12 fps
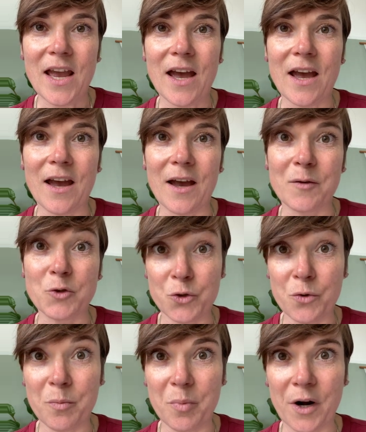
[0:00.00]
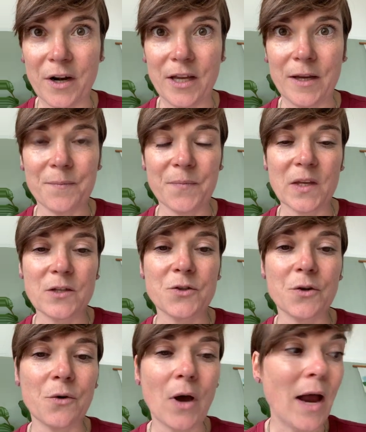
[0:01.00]
uh, to a party.
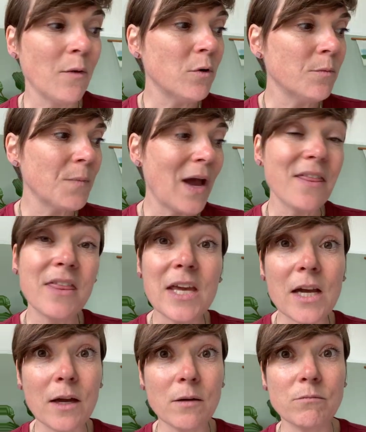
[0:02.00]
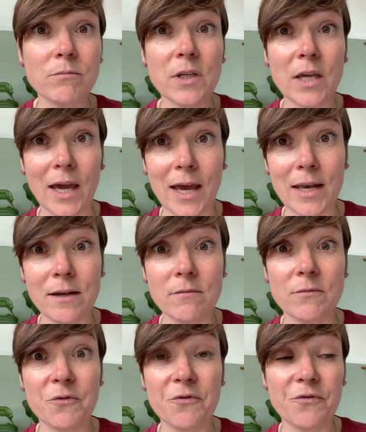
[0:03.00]
So I will, I think I can
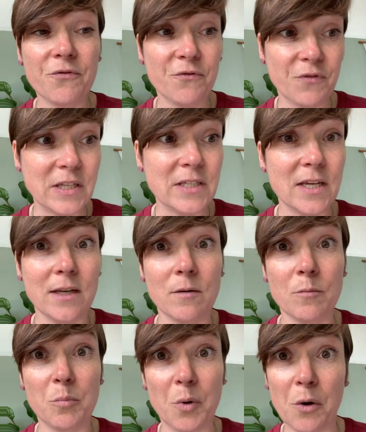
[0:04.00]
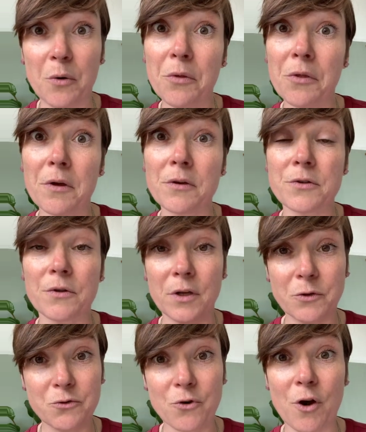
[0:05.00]
fit in both. So
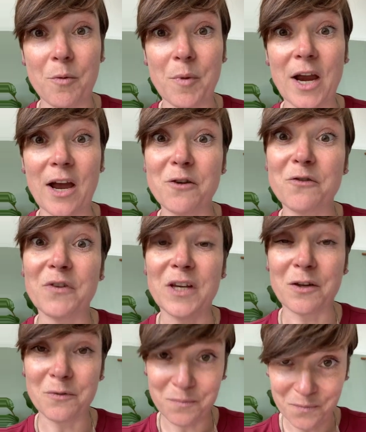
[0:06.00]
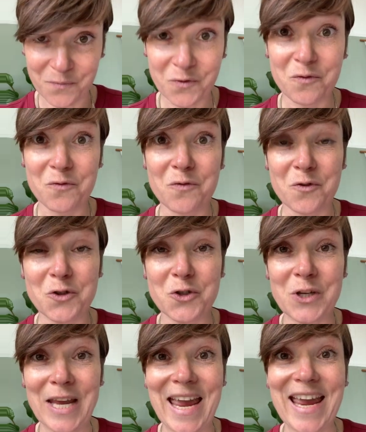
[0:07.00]
I'll draw my outfit
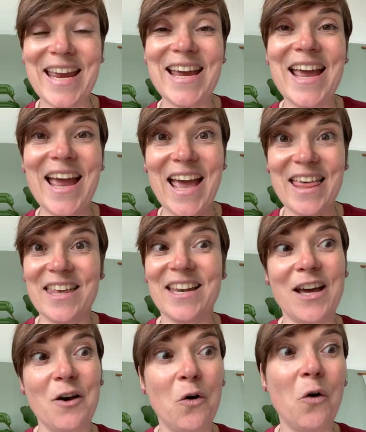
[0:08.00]
today and then I'll